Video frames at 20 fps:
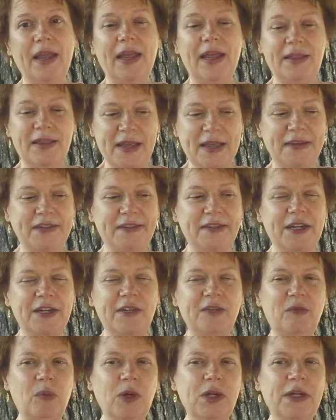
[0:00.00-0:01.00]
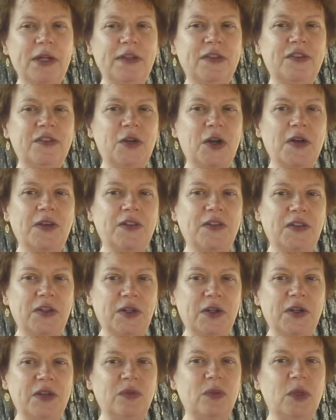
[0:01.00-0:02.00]
And they said, if we're going to start a
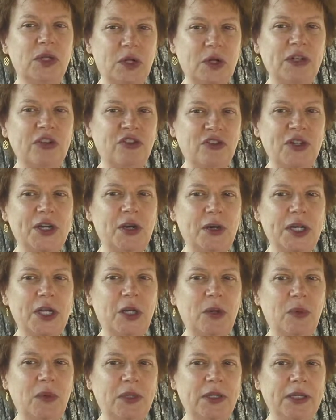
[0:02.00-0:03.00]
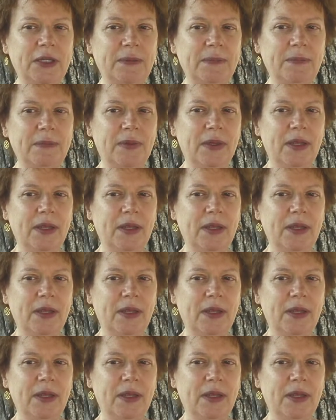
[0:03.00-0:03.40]
series, we're going to share equally.